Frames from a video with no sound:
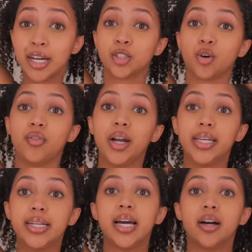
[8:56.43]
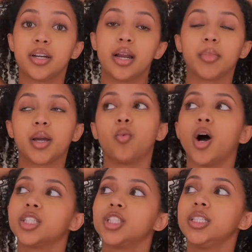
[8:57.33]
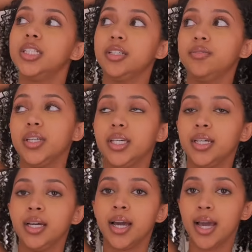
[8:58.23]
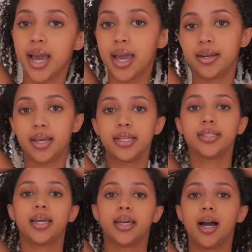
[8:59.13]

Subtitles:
So if I lay down and I'm like watching TV and it's like